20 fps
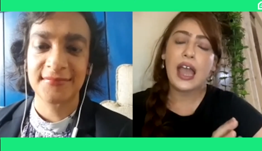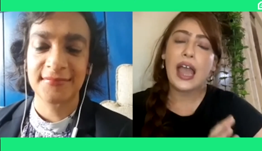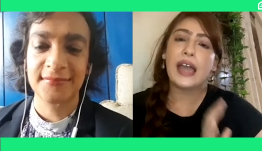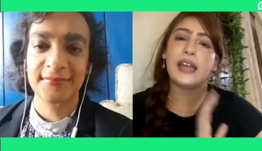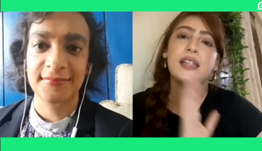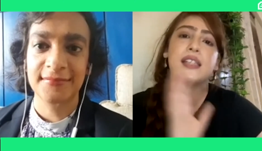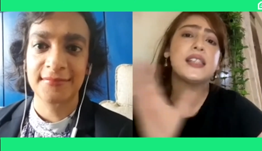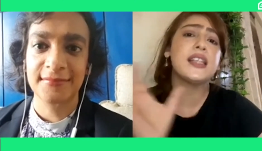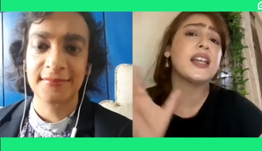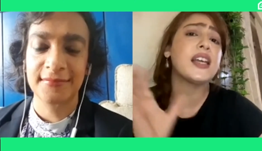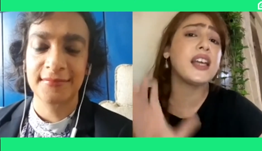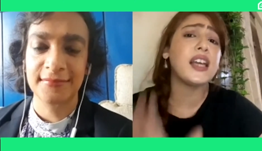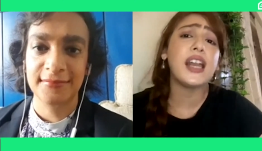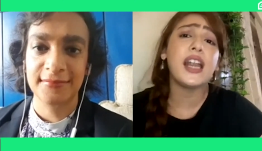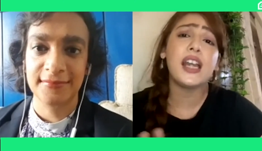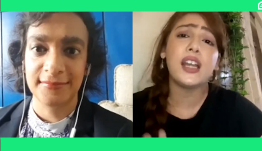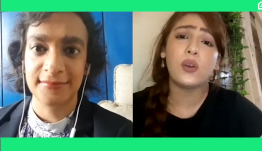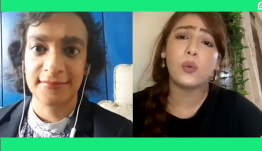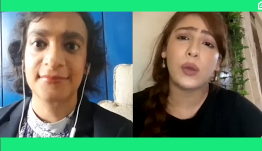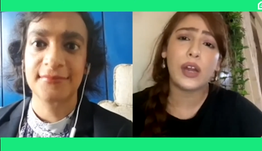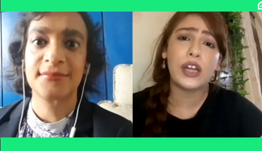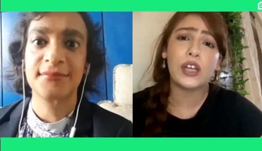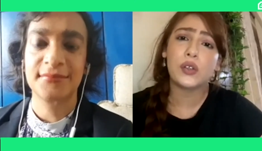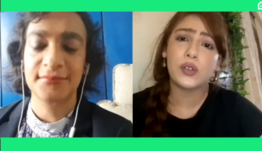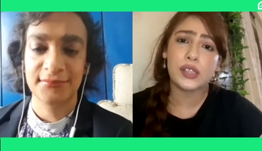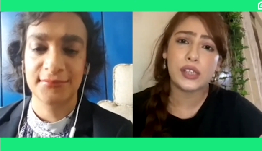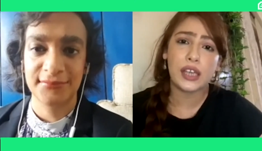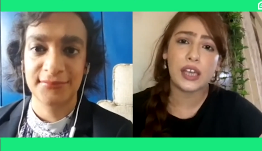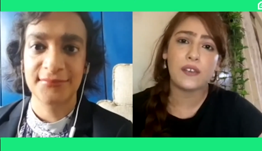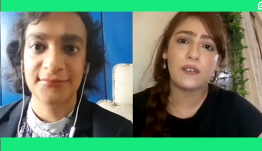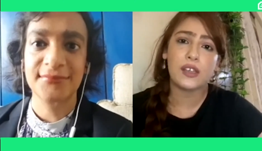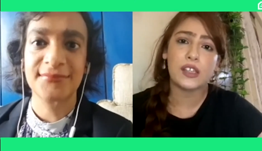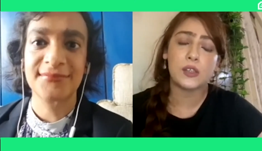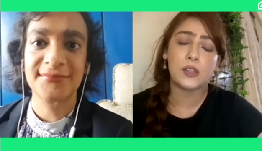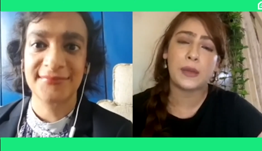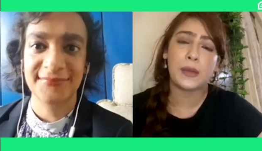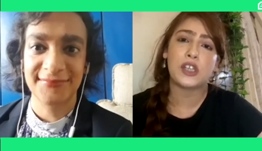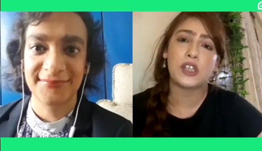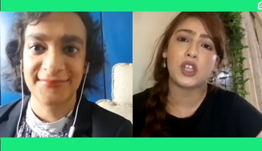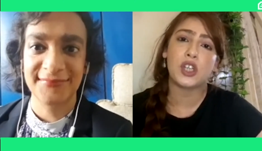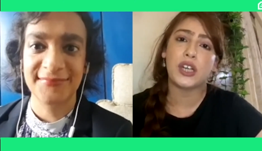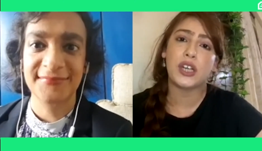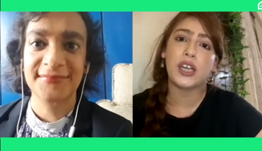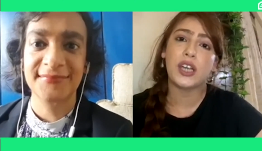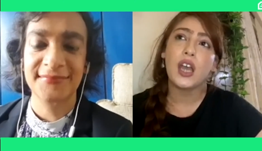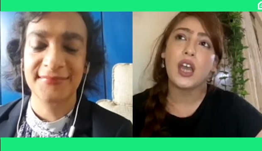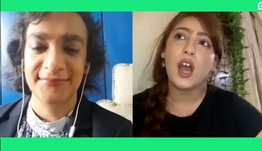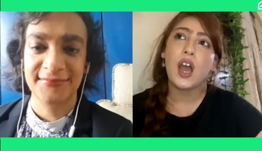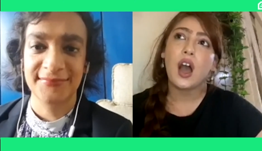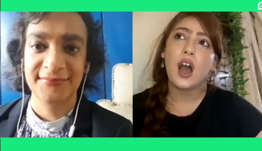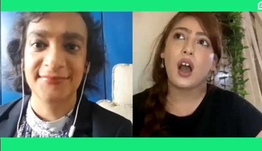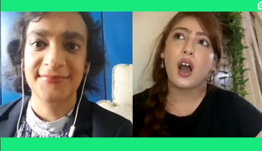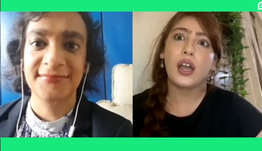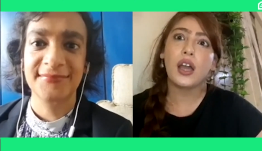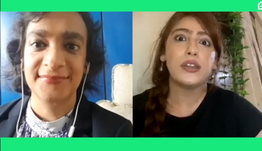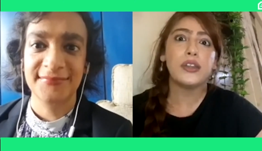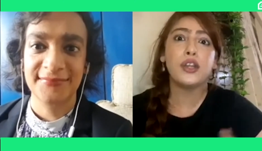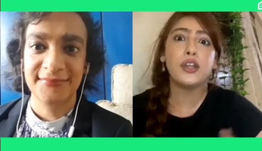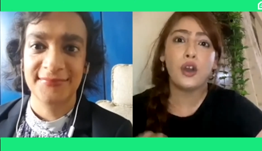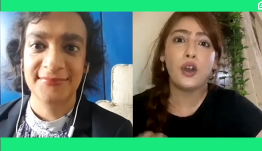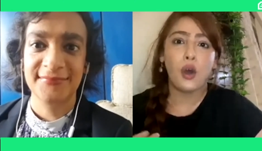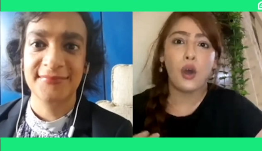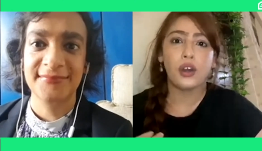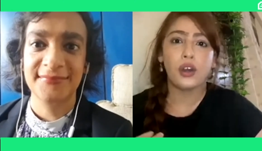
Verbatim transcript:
Speaker 1: And it's a great way to save, especially uh, in the long